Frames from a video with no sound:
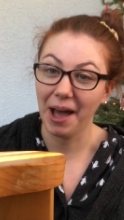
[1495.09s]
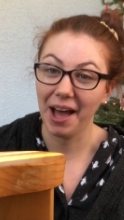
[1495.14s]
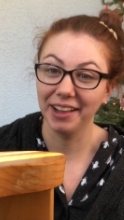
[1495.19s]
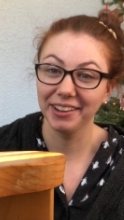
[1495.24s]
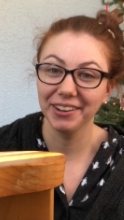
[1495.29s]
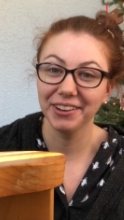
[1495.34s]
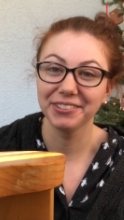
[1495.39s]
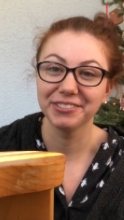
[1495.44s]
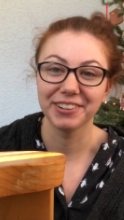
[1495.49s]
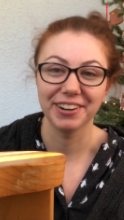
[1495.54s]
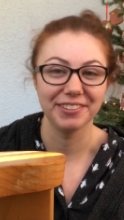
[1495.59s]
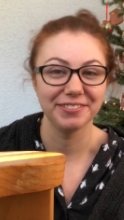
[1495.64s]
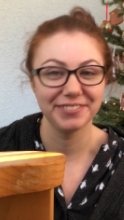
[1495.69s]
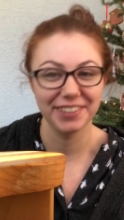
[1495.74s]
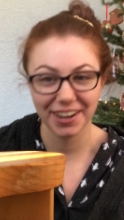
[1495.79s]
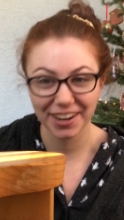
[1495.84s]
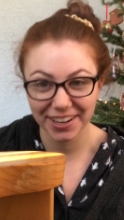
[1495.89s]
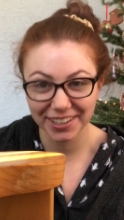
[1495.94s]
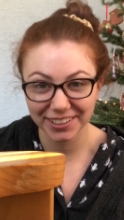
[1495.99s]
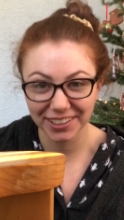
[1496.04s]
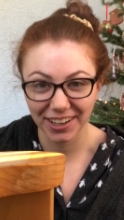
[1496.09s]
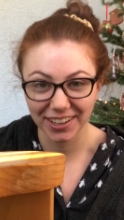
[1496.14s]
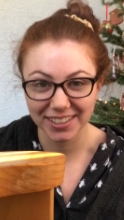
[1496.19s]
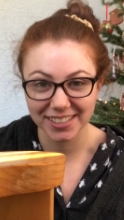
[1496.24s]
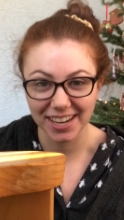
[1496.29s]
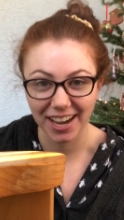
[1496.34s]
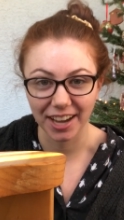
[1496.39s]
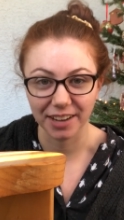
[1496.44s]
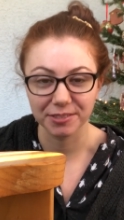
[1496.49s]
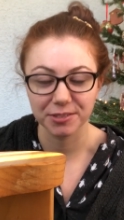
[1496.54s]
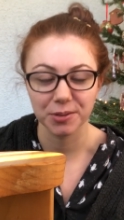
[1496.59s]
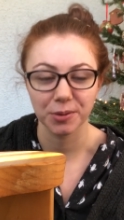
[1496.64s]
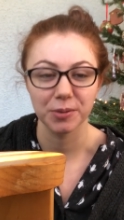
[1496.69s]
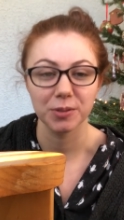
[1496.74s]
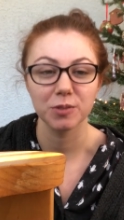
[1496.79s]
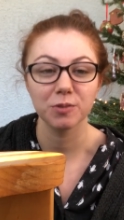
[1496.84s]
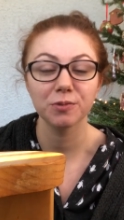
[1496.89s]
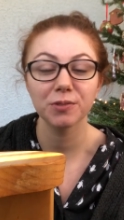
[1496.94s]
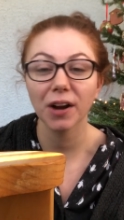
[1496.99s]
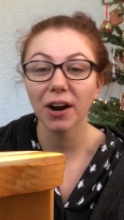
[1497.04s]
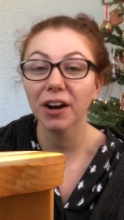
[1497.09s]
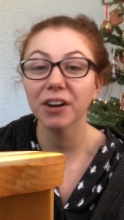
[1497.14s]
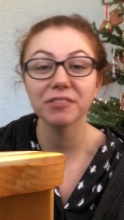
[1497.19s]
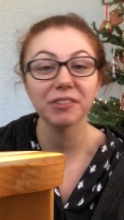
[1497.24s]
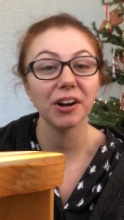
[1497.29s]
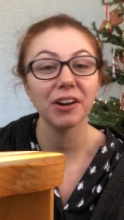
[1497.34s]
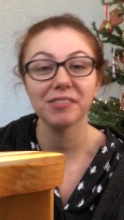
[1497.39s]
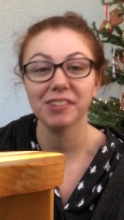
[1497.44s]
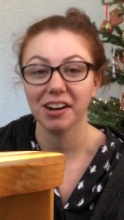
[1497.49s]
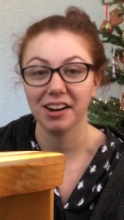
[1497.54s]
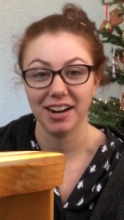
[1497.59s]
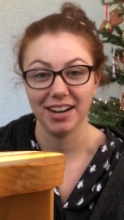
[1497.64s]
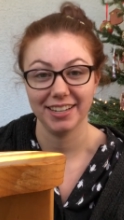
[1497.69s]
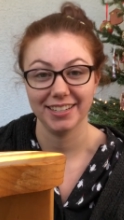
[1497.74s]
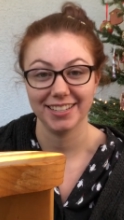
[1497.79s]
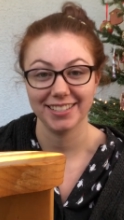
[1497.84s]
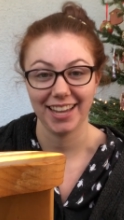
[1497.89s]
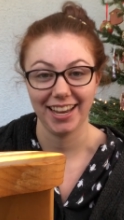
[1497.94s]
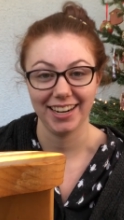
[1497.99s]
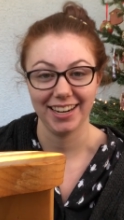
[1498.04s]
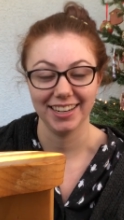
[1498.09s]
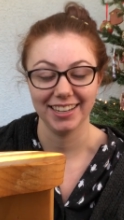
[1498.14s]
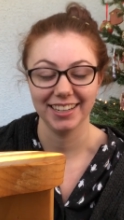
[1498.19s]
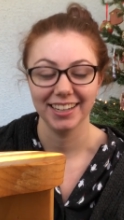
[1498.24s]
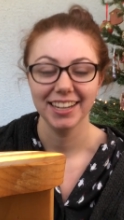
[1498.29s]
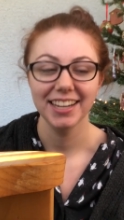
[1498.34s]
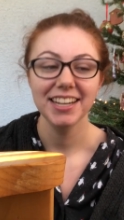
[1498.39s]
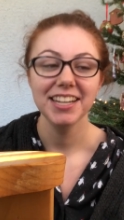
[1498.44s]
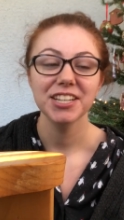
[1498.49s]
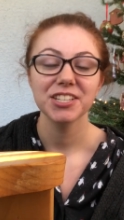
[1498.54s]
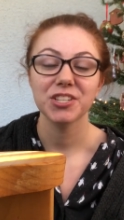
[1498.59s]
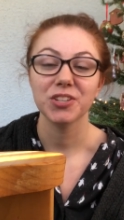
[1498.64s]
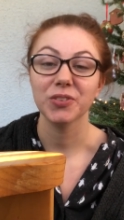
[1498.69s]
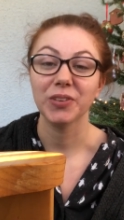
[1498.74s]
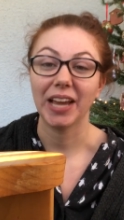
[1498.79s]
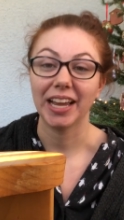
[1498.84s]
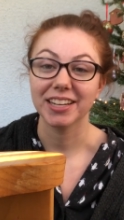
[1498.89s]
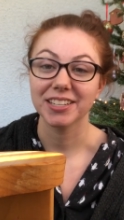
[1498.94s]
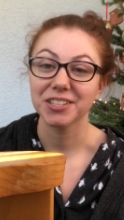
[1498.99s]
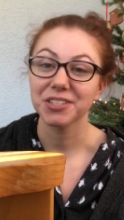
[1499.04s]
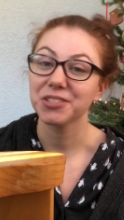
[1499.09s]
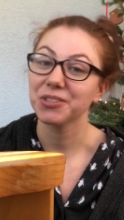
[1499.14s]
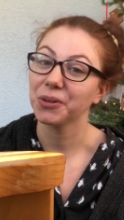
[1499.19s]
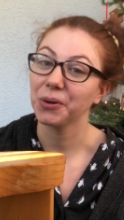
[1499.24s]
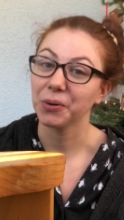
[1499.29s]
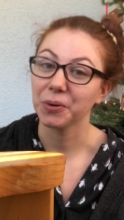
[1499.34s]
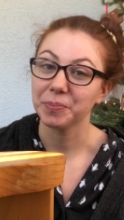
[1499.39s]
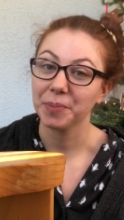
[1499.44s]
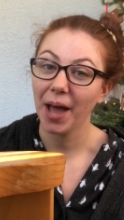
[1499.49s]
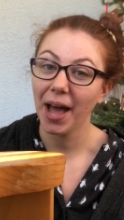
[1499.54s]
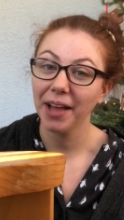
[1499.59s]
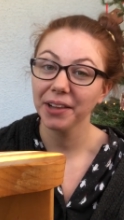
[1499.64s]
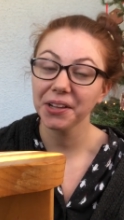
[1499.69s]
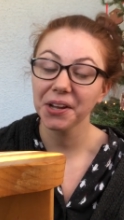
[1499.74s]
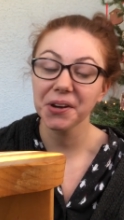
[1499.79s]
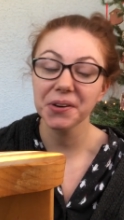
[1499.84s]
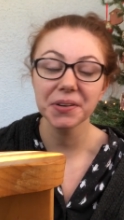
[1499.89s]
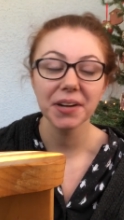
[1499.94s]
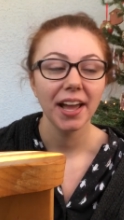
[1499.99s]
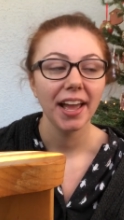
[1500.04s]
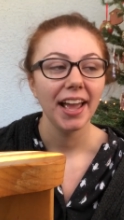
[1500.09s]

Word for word: Palo for a very long time, so I was very, very, very excited to get to go to Palo,